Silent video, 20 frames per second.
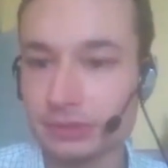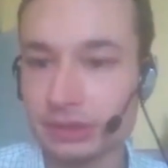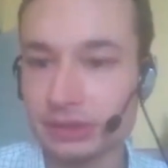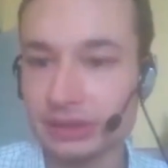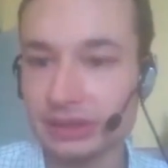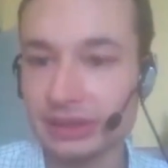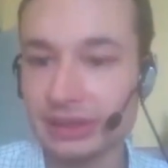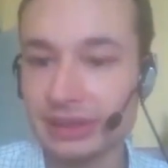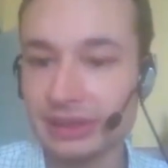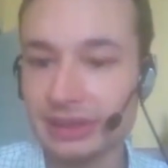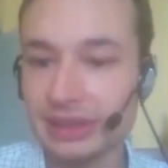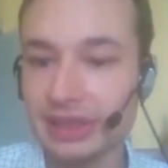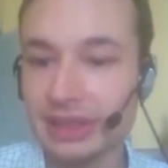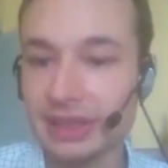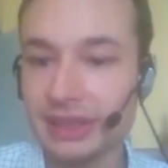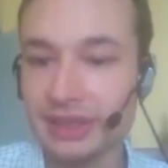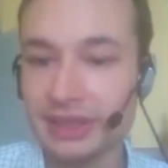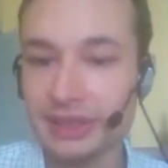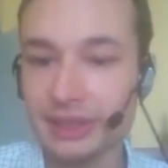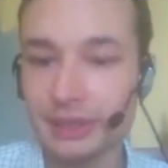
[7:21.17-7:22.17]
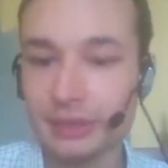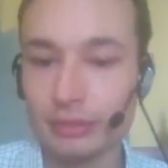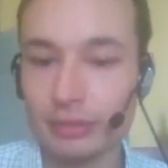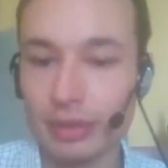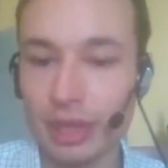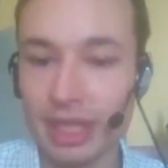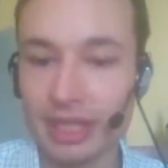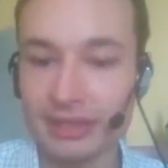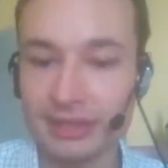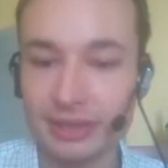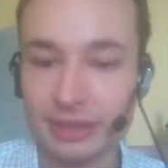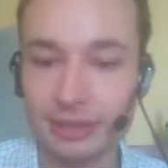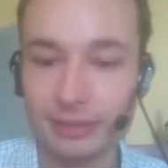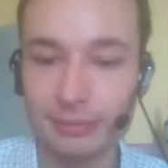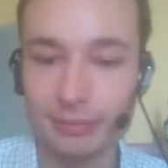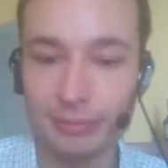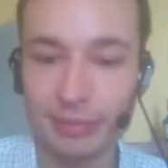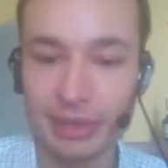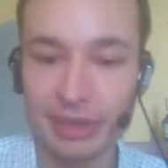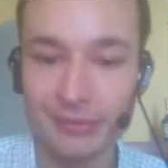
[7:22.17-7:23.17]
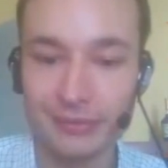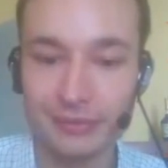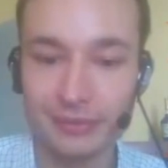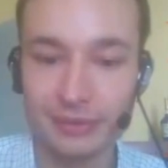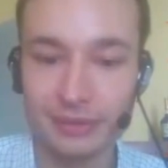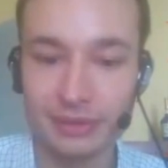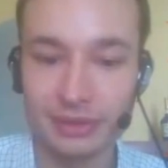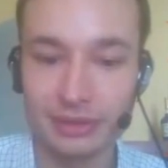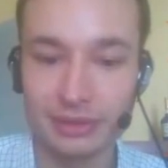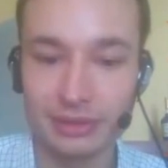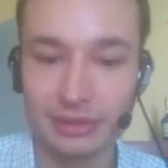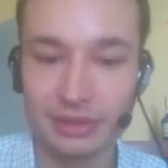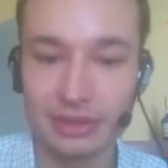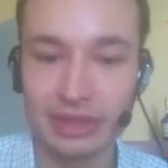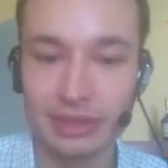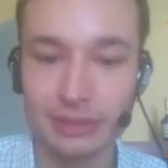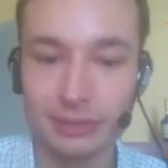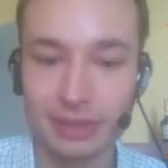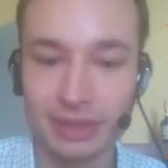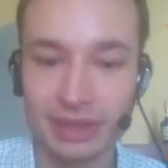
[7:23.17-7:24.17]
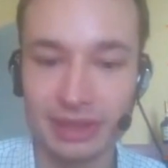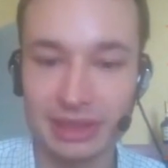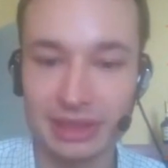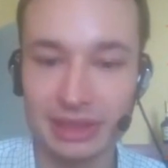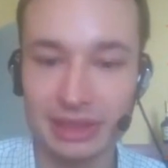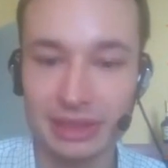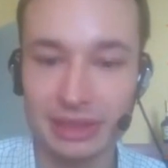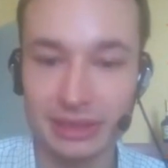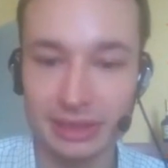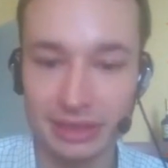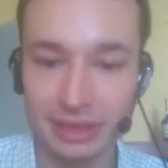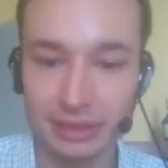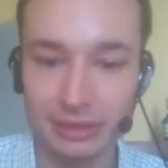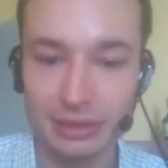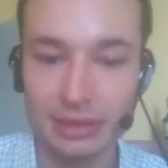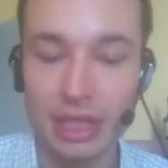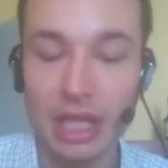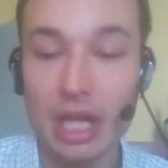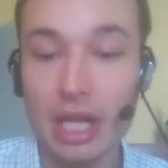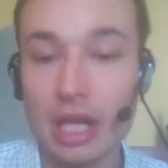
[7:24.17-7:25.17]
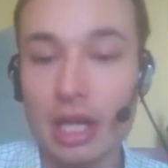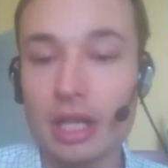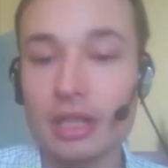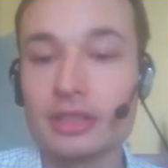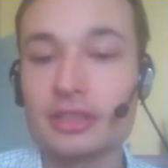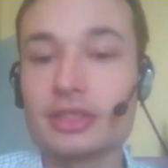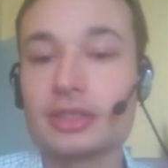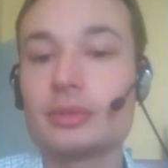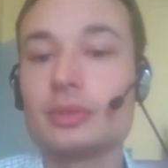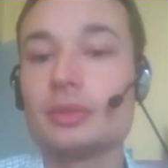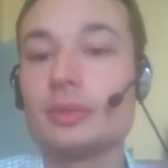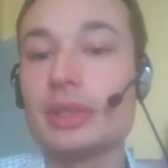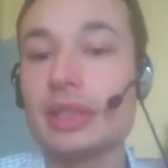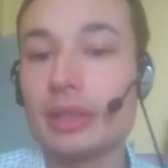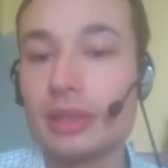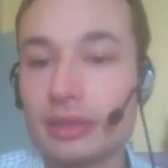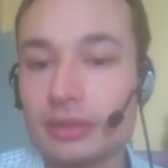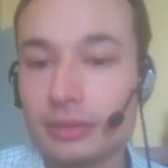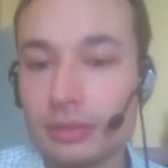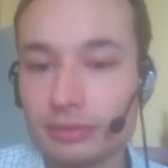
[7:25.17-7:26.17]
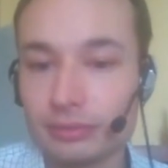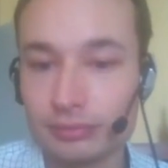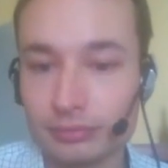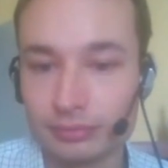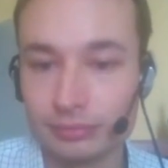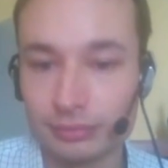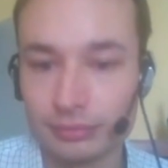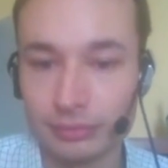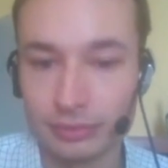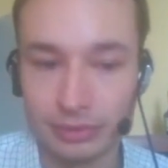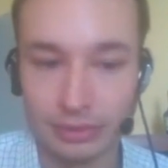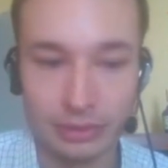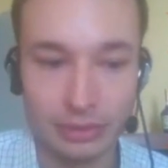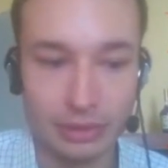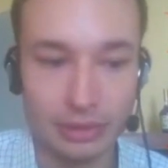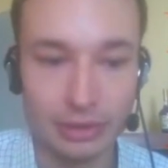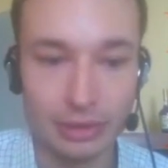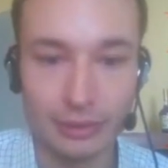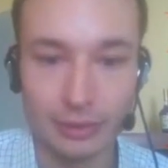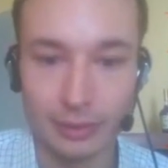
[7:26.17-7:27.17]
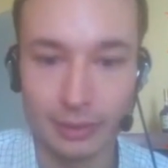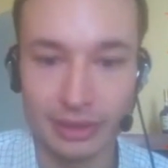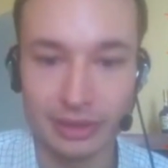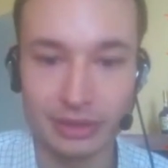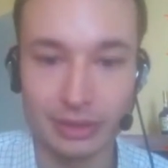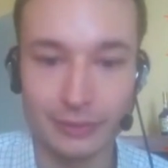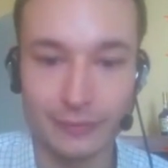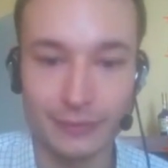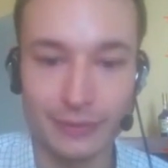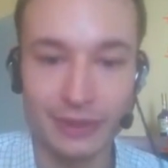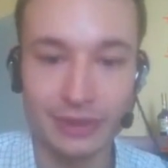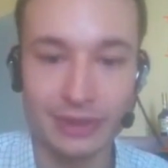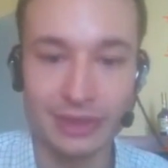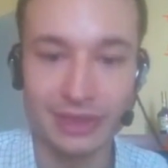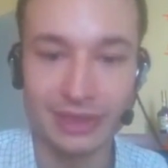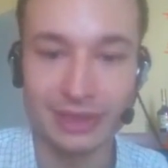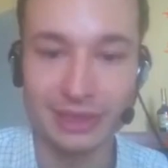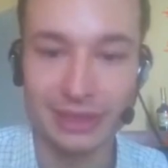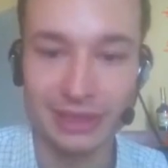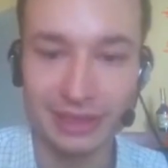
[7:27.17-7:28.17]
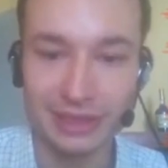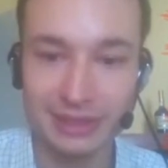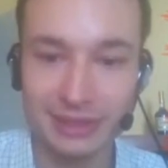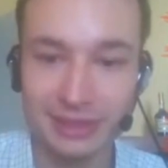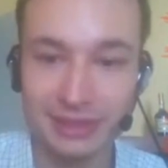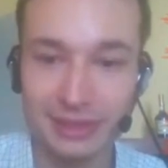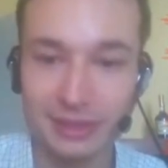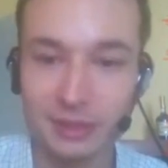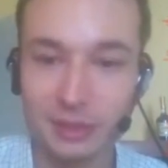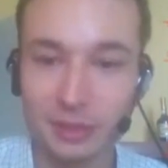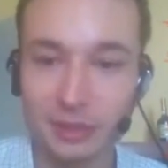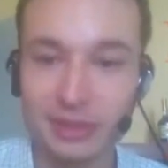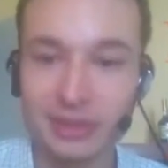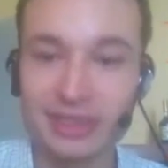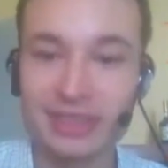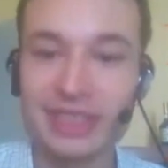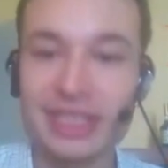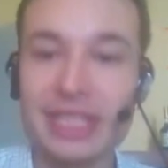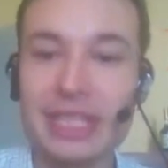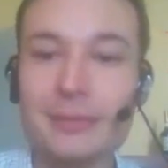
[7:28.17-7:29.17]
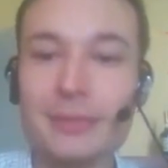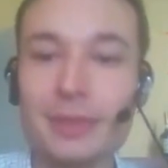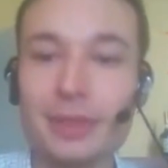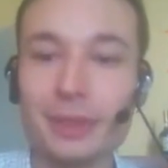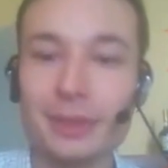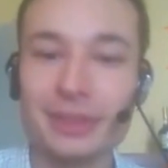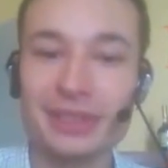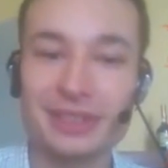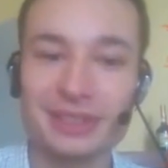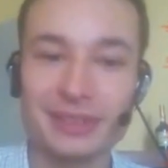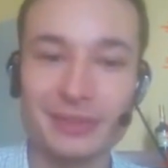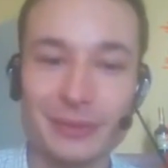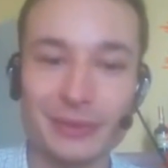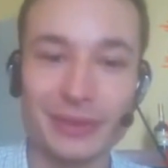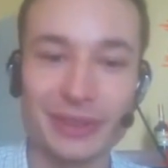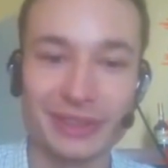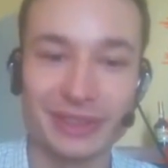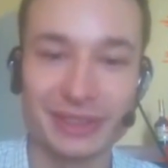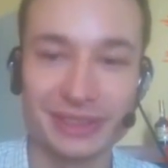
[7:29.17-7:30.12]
then the ACU has a path directed here on the good way on. Oh, what the fuck, is it a troll game or what the fuck?